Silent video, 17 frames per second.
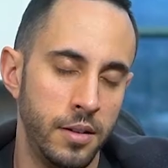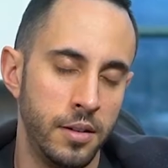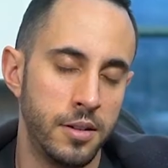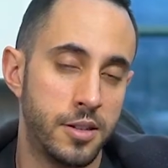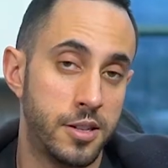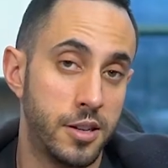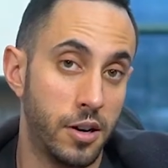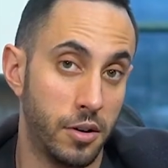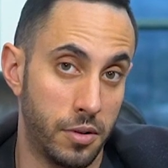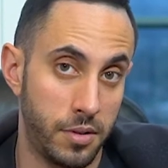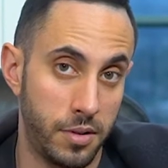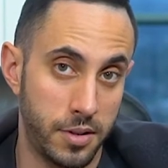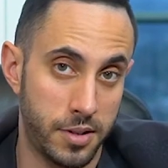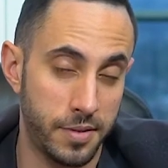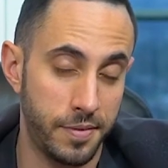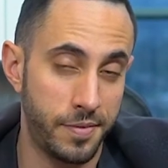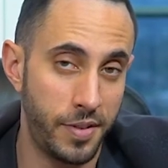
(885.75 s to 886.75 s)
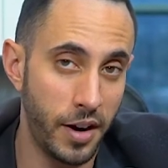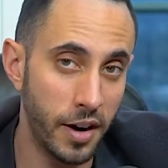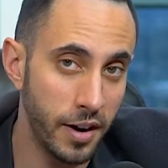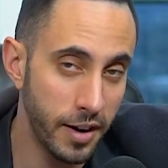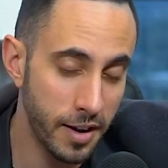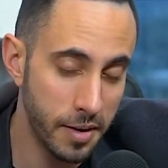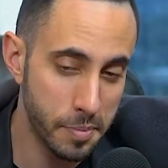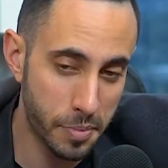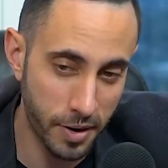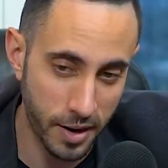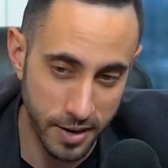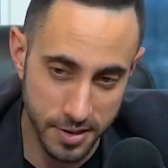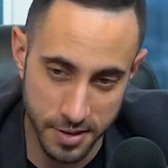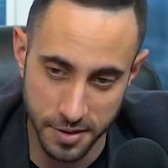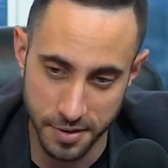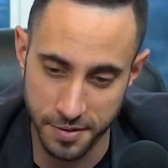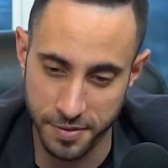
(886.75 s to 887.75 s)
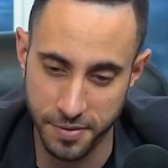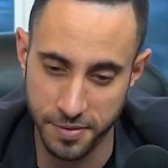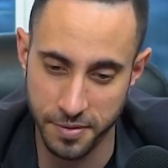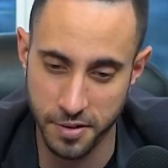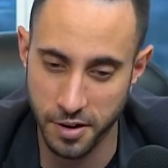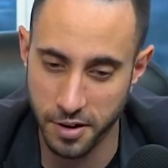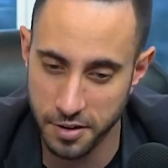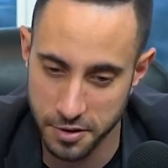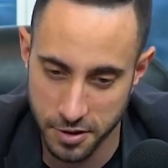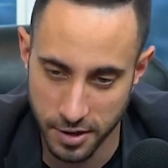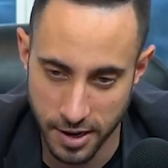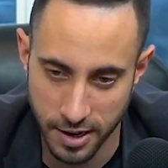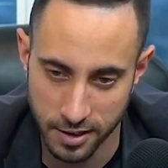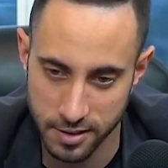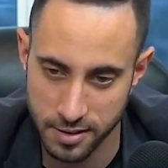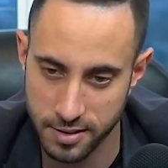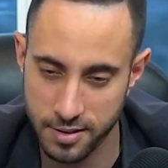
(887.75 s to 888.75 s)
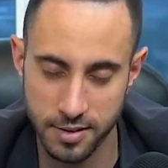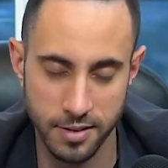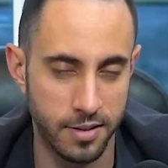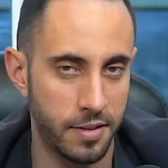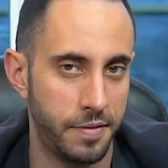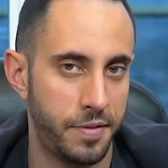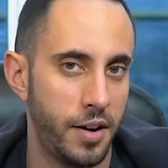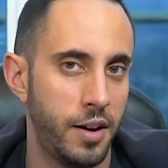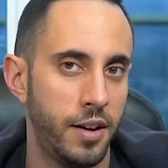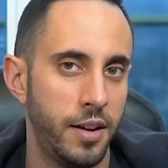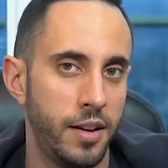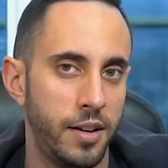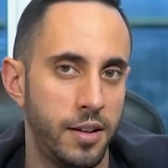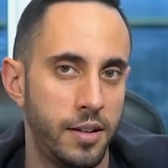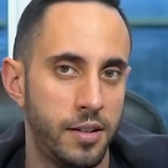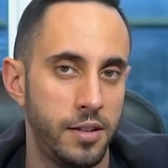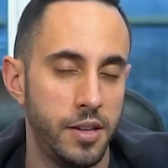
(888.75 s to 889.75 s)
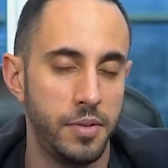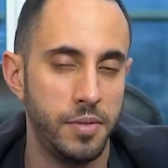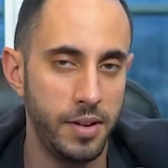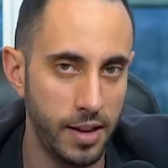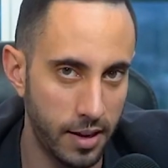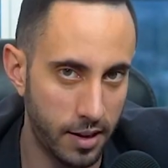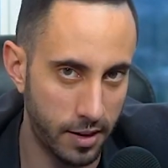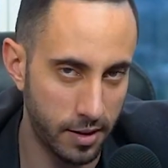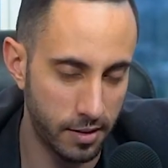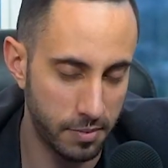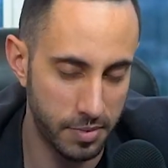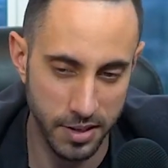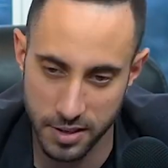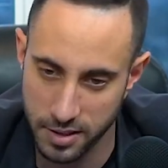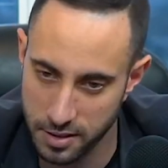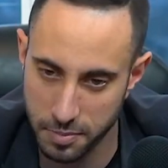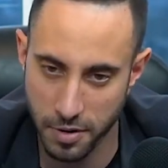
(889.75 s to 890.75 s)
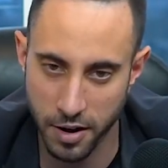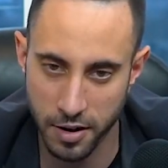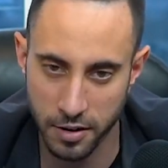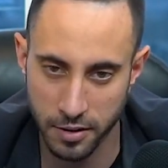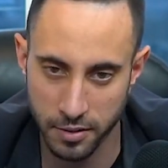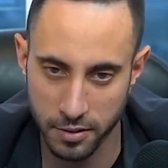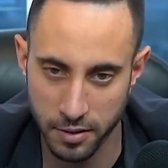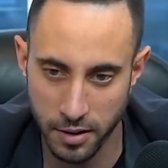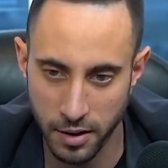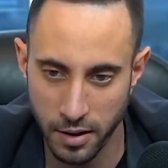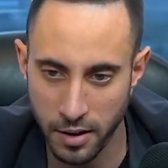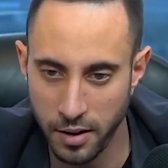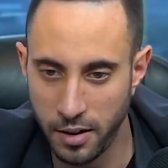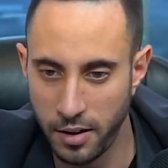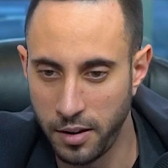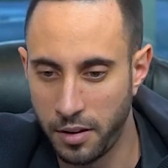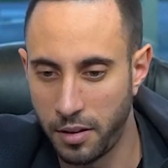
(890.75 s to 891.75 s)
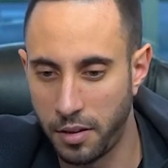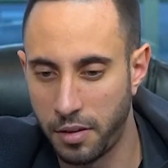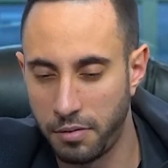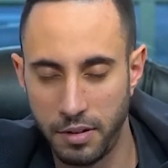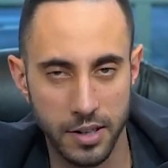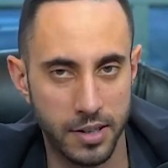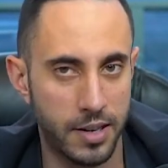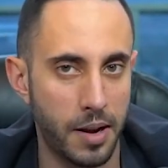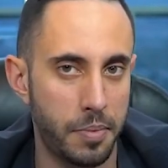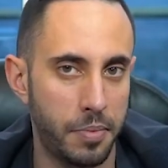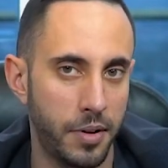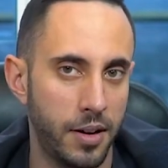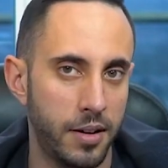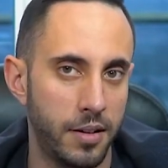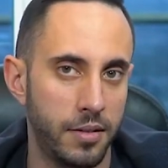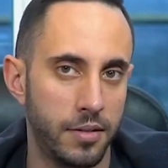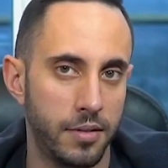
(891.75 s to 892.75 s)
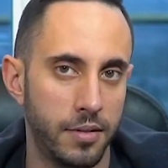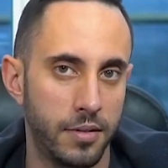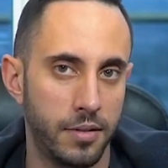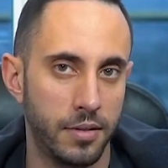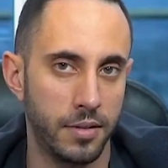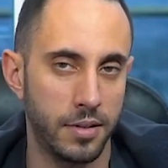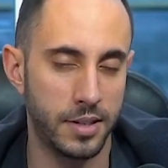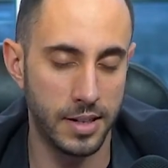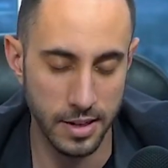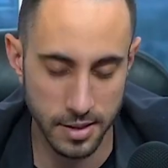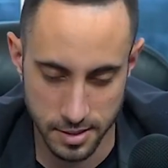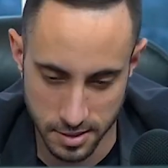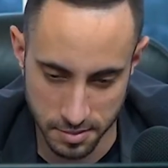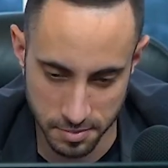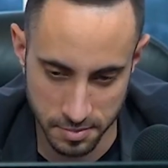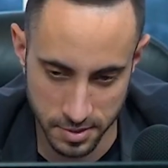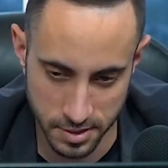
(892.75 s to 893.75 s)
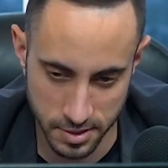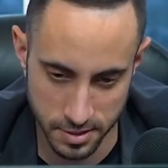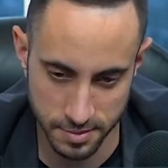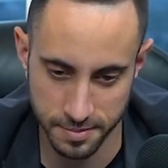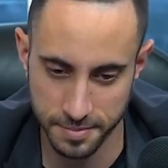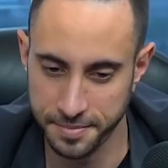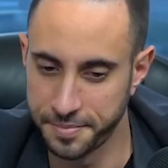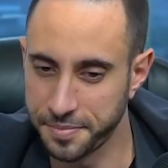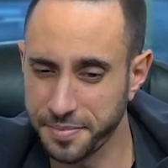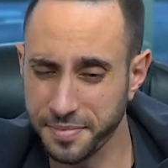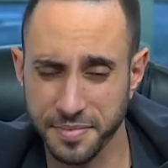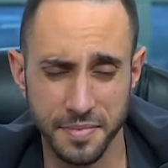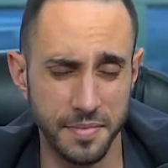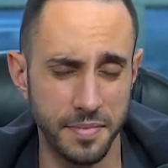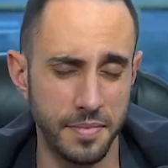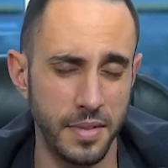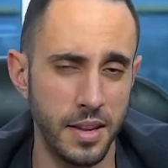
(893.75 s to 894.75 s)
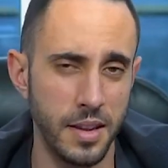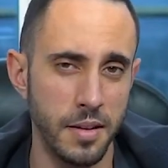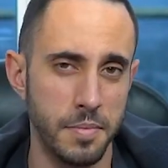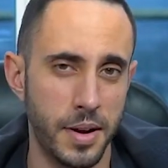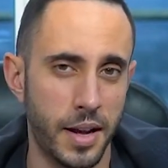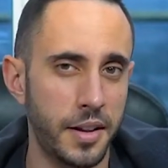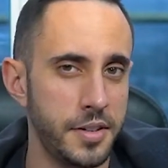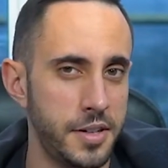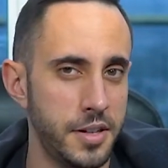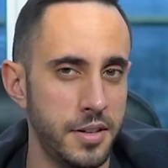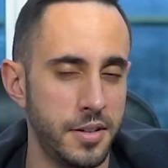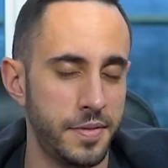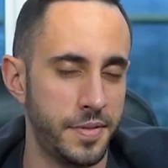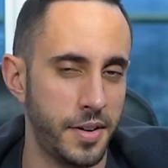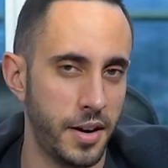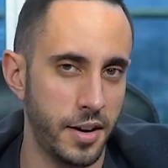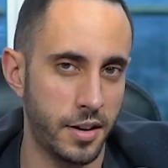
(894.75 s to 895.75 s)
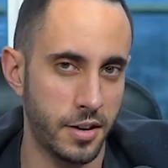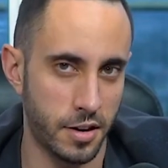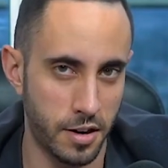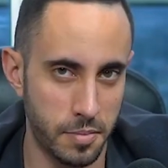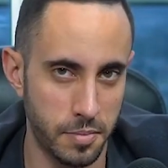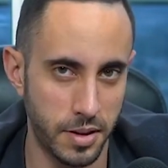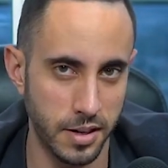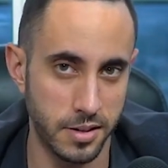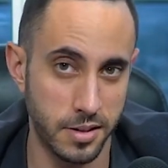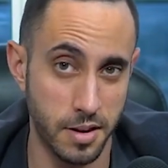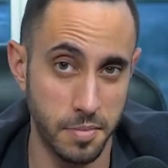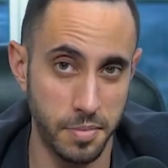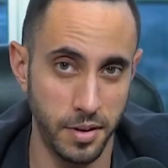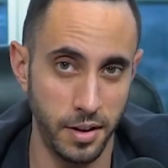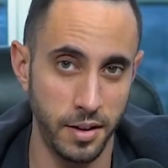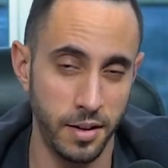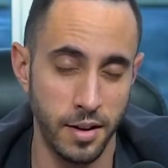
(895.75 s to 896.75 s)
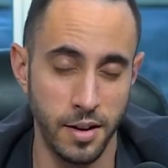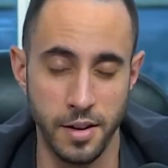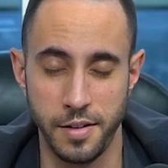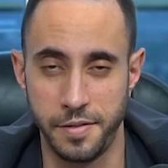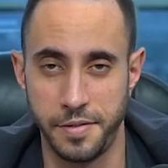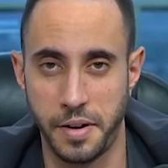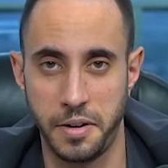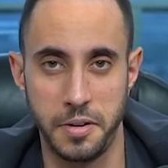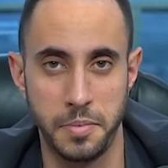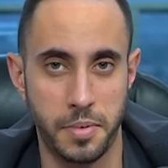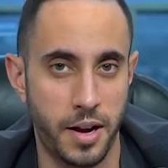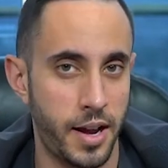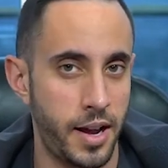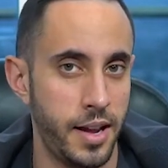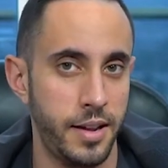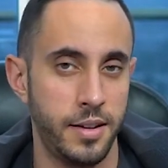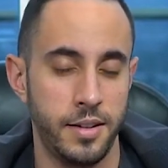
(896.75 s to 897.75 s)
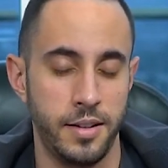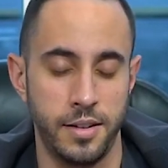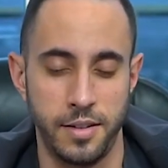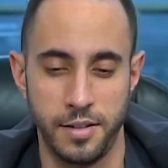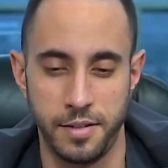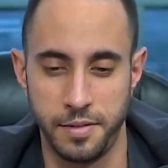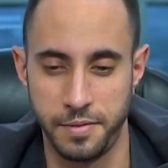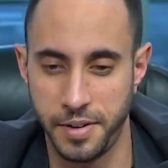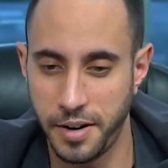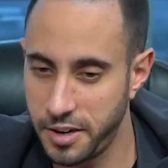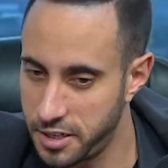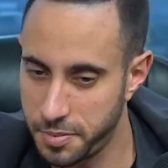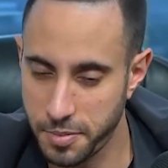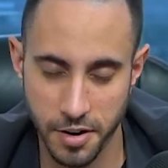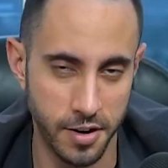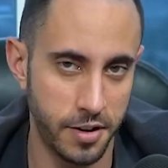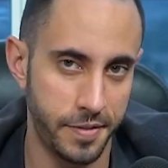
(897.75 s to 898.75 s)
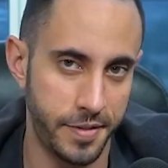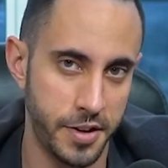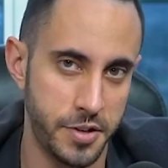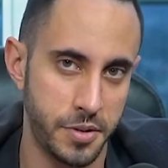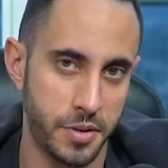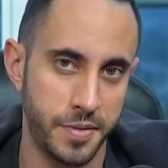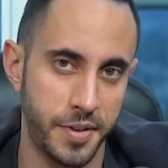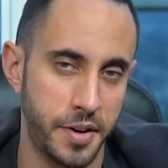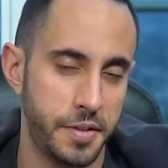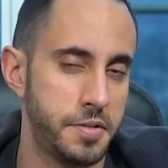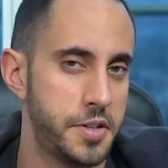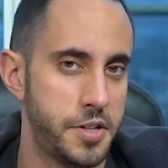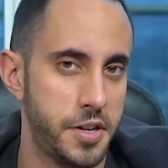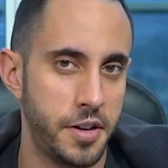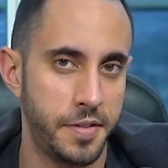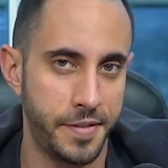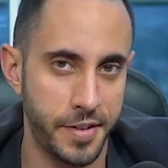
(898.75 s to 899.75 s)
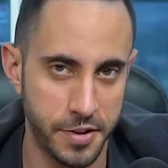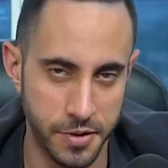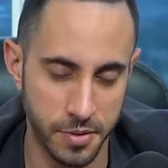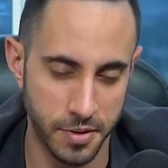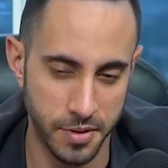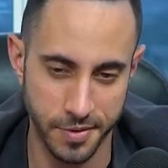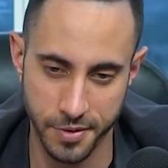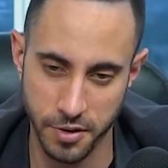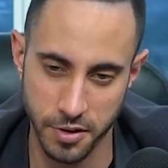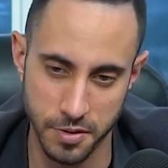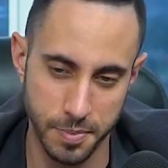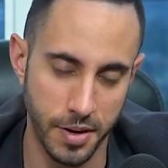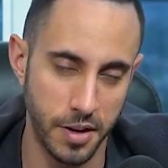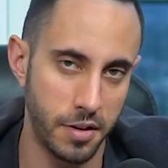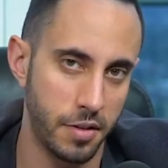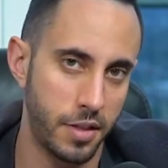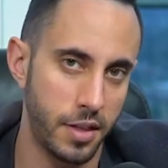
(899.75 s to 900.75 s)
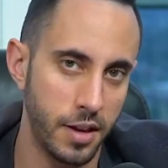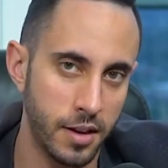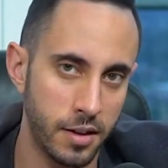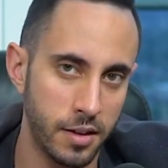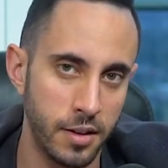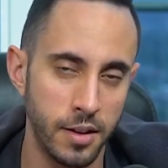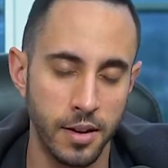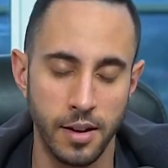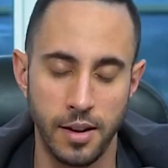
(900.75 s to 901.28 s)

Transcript: So, some very impressive contracts, a very unique business model, 3 separate systems. Palantir is a very complex company founded by very smart individuals, very rich individuals, of course, Peter Thiel.